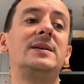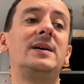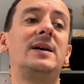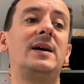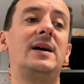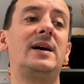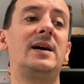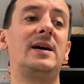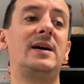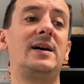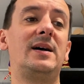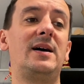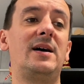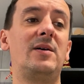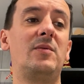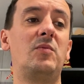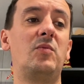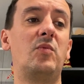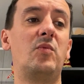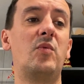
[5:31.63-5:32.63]

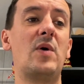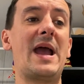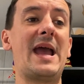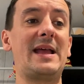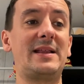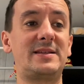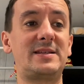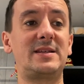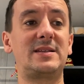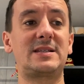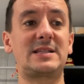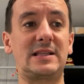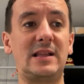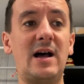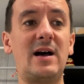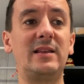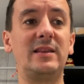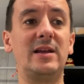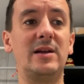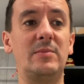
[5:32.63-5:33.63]
a wet
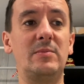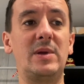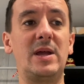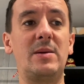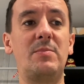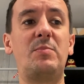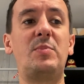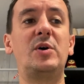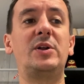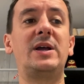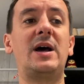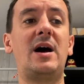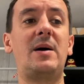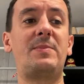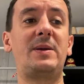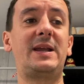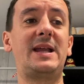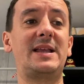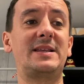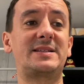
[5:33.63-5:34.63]
slalom and put it up
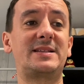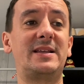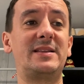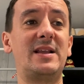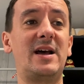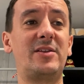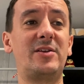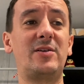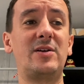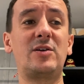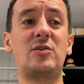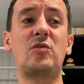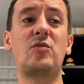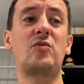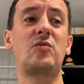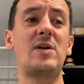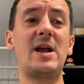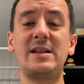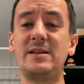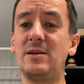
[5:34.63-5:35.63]
against another
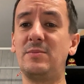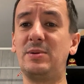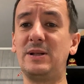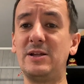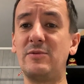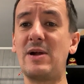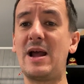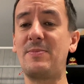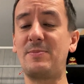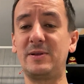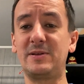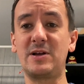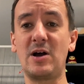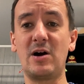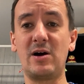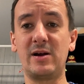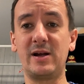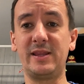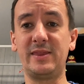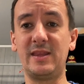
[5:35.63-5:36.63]
incredibly rapid
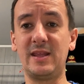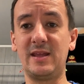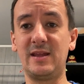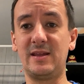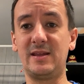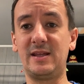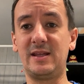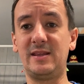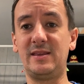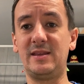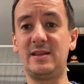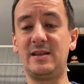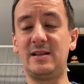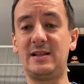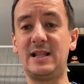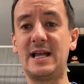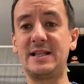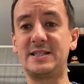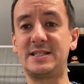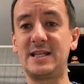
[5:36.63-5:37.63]
car in the
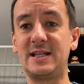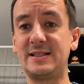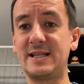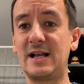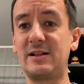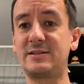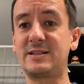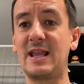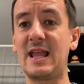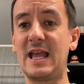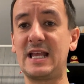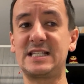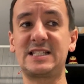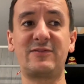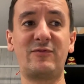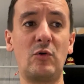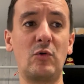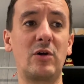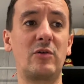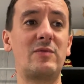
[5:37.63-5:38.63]
Lancia Delta
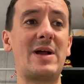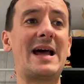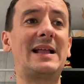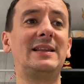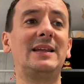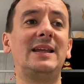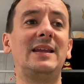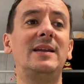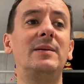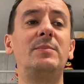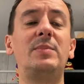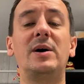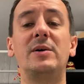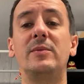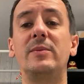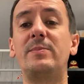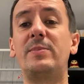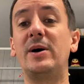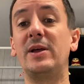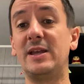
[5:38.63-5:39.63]
S4 Rally,
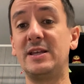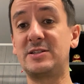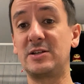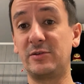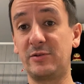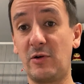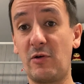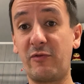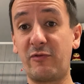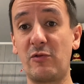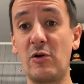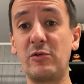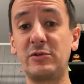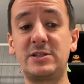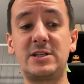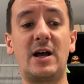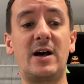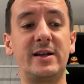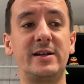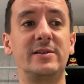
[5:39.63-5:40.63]
but is on off-road
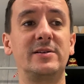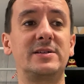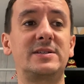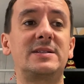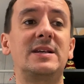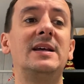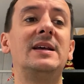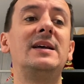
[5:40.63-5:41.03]
tires.